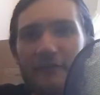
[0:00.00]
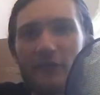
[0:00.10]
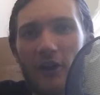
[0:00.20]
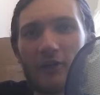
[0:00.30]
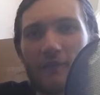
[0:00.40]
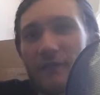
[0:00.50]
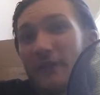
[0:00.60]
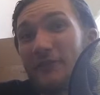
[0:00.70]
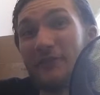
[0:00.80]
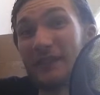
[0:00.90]
over
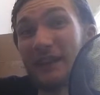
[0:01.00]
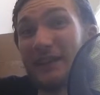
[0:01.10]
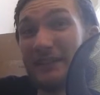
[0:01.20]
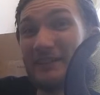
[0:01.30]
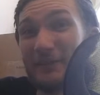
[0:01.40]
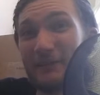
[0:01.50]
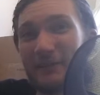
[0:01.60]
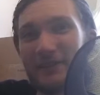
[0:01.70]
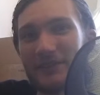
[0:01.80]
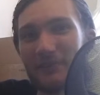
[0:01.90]
everything I need to for this
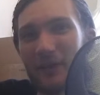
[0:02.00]
month.